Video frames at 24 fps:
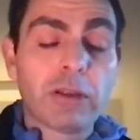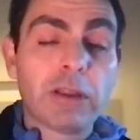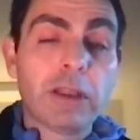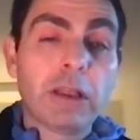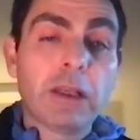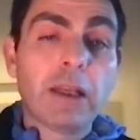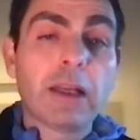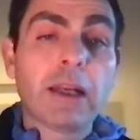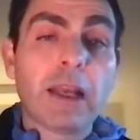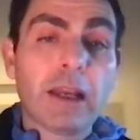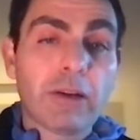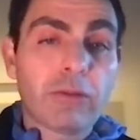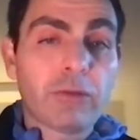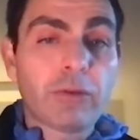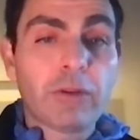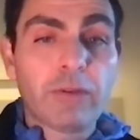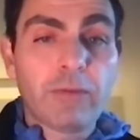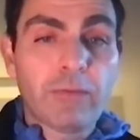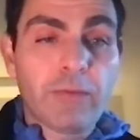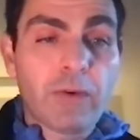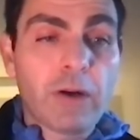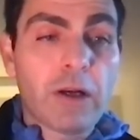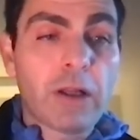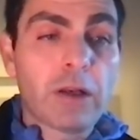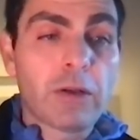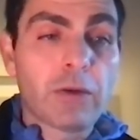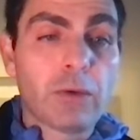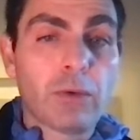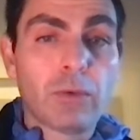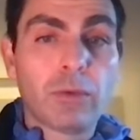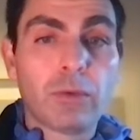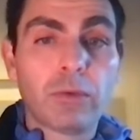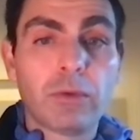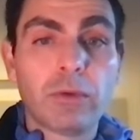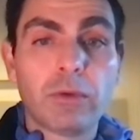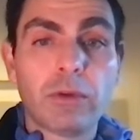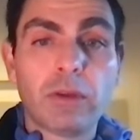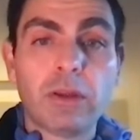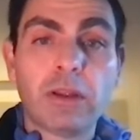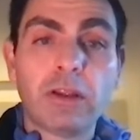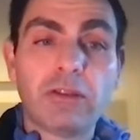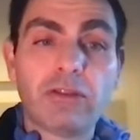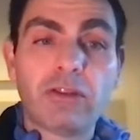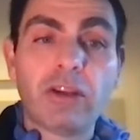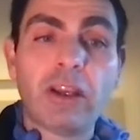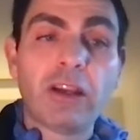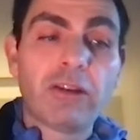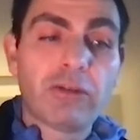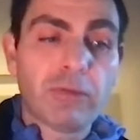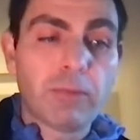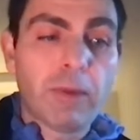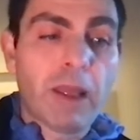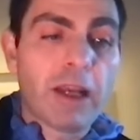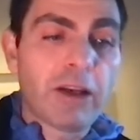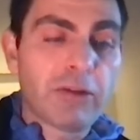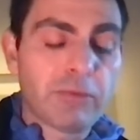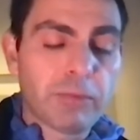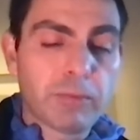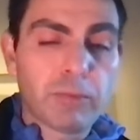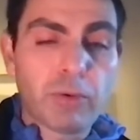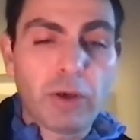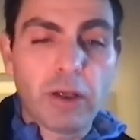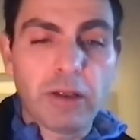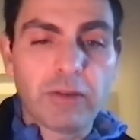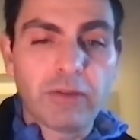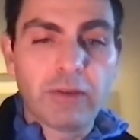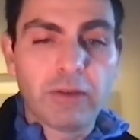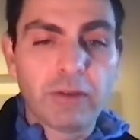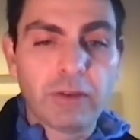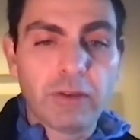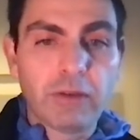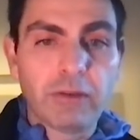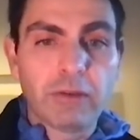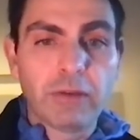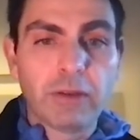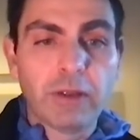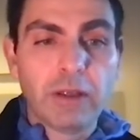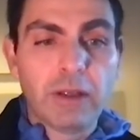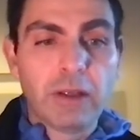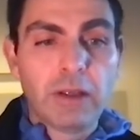did it actually follow the change management processes?